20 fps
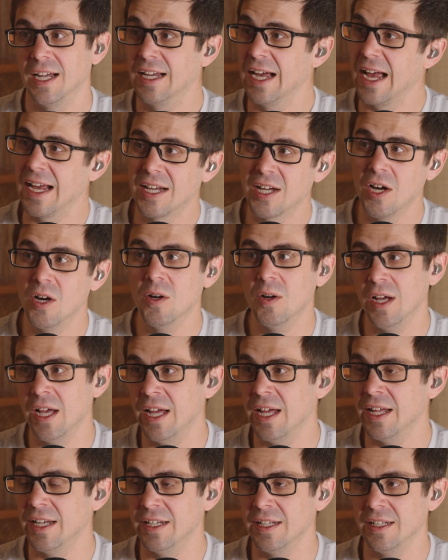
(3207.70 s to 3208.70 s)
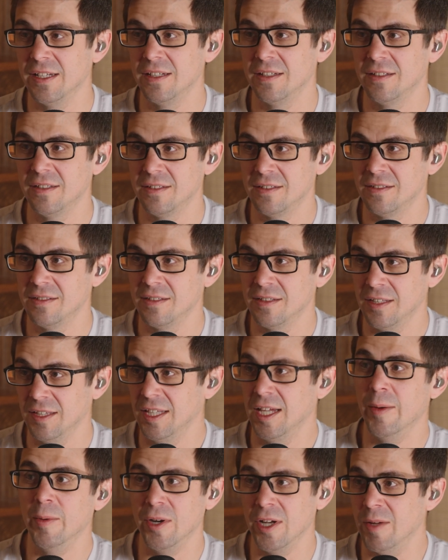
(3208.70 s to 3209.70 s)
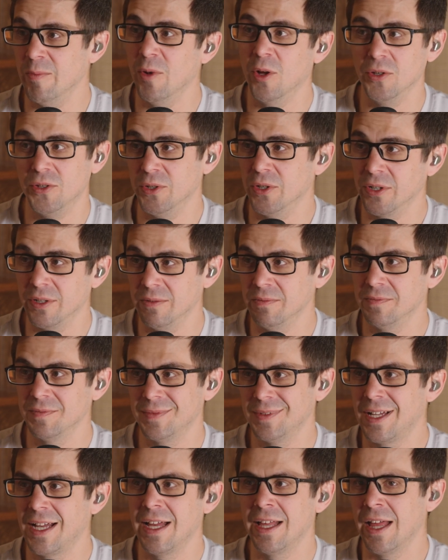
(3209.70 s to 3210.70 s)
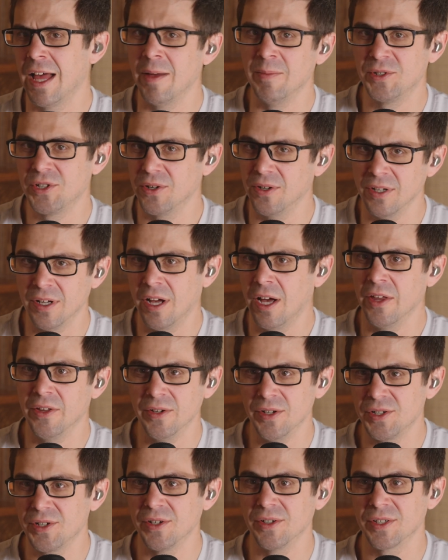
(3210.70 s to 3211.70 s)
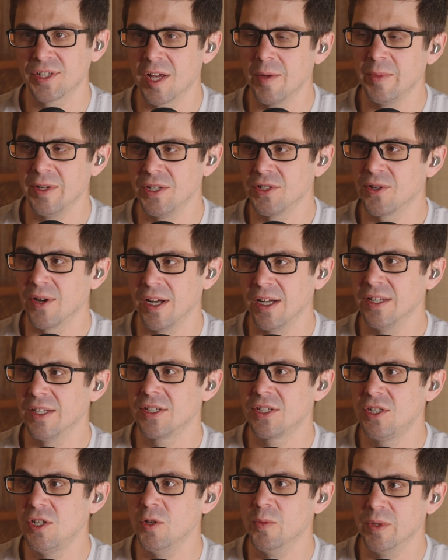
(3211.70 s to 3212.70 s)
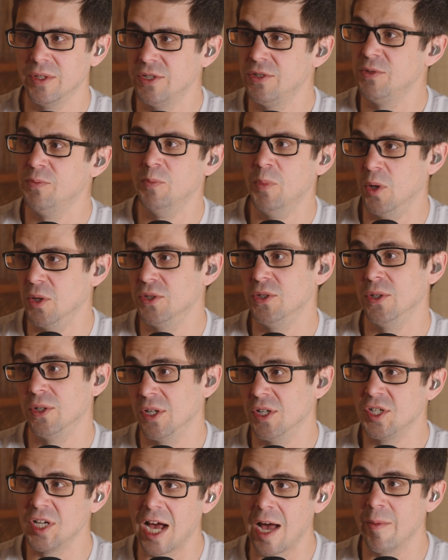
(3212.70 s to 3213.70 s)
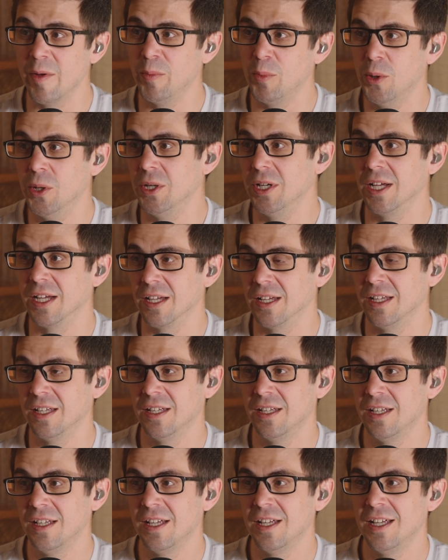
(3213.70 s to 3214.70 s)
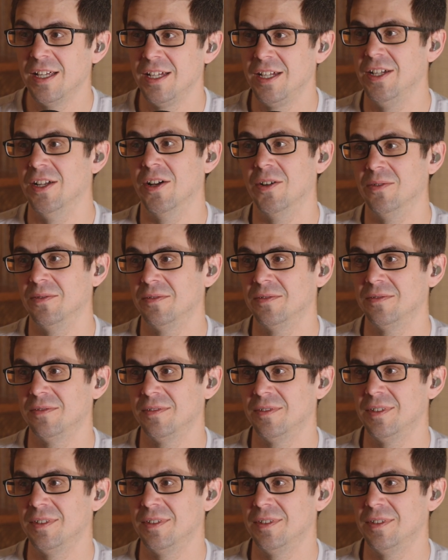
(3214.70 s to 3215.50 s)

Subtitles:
Geico and Liberty both do, I'm sure other insurance companies are great at this too, but both do a good job at putting, 10